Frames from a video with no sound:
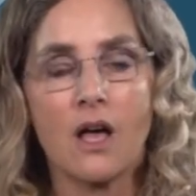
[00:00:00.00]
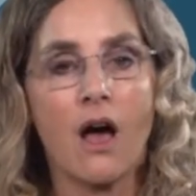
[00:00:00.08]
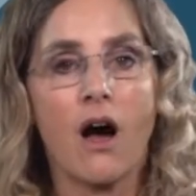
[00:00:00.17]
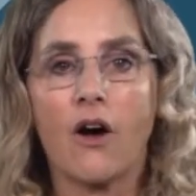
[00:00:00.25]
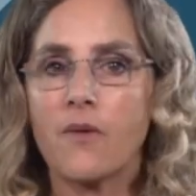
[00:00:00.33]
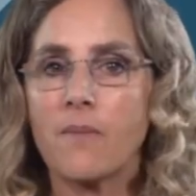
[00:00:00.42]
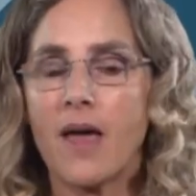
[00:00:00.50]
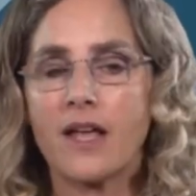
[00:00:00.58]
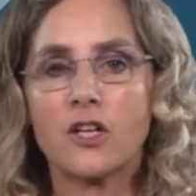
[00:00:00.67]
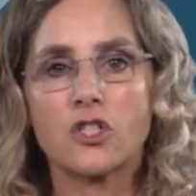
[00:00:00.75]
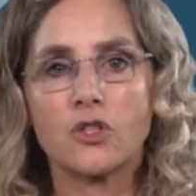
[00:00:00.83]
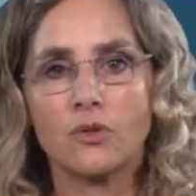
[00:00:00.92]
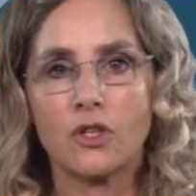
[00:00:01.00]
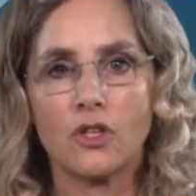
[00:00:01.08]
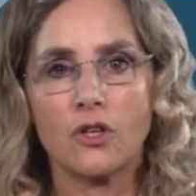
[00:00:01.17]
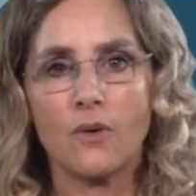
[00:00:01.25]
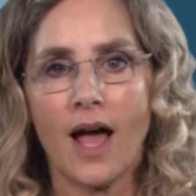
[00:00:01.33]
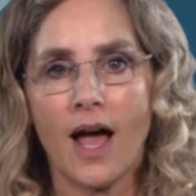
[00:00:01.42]
Are you making sure that
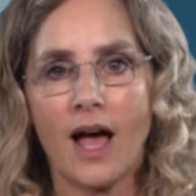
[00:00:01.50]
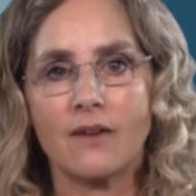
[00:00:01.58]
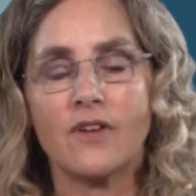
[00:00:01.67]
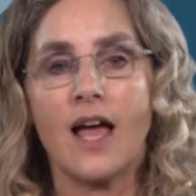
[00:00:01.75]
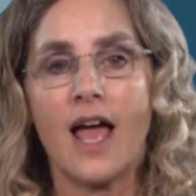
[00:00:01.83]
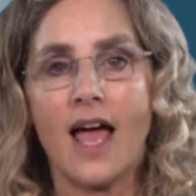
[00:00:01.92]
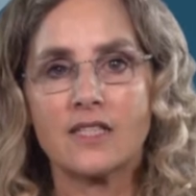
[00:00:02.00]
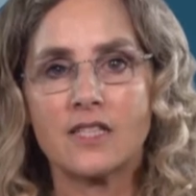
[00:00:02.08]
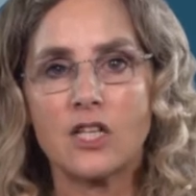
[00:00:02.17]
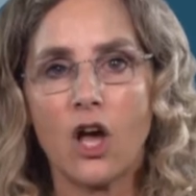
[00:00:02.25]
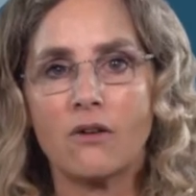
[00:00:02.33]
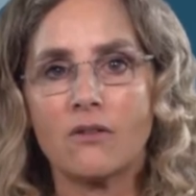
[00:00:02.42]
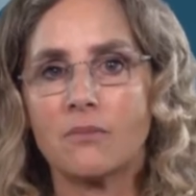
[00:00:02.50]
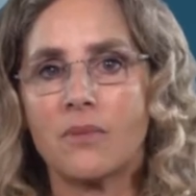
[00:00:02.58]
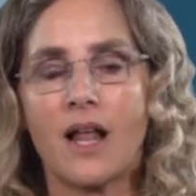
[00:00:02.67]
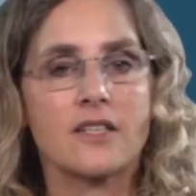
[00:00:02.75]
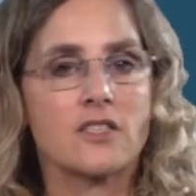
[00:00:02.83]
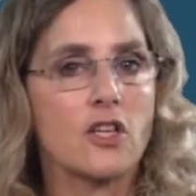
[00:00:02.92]
you have SEO in
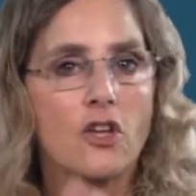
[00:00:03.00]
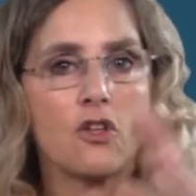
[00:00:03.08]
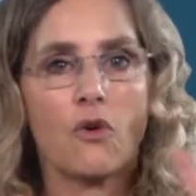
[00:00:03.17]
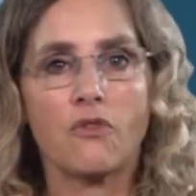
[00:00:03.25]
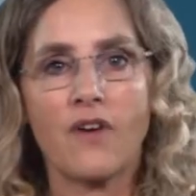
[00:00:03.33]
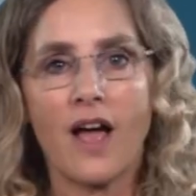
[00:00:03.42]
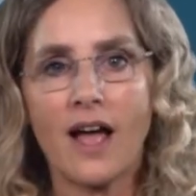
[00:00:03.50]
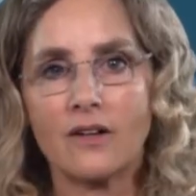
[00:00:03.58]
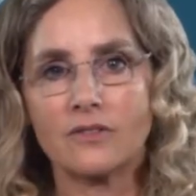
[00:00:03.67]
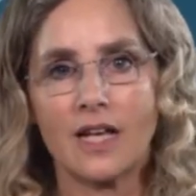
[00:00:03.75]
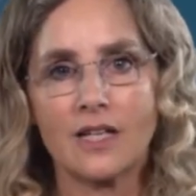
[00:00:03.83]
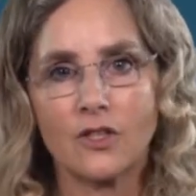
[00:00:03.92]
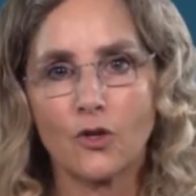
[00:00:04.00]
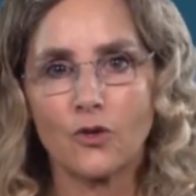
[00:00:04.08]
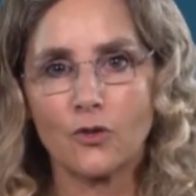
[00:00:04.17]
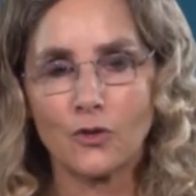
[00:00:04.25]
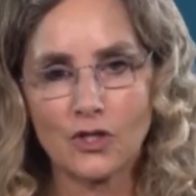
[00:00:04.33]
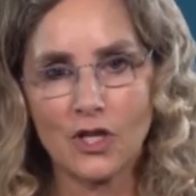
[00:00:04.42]
place so that you're found in the
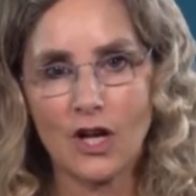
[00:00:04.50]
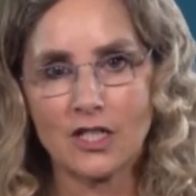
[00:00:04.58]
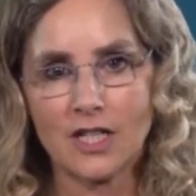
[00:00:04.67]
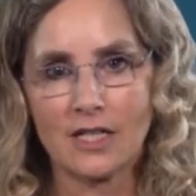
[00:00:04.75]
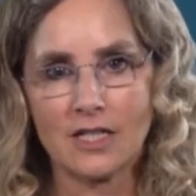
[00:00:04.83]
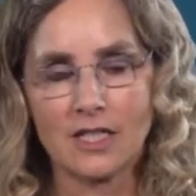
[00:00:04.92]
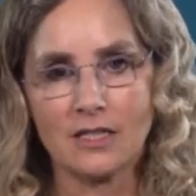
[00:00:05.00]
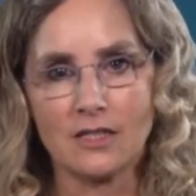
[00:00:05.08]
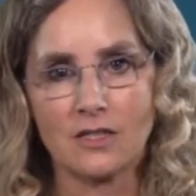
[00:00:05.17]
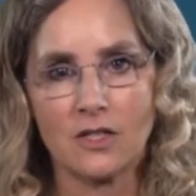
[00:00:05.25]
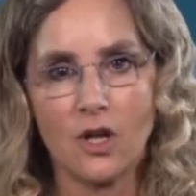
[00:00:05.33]
Google search engines?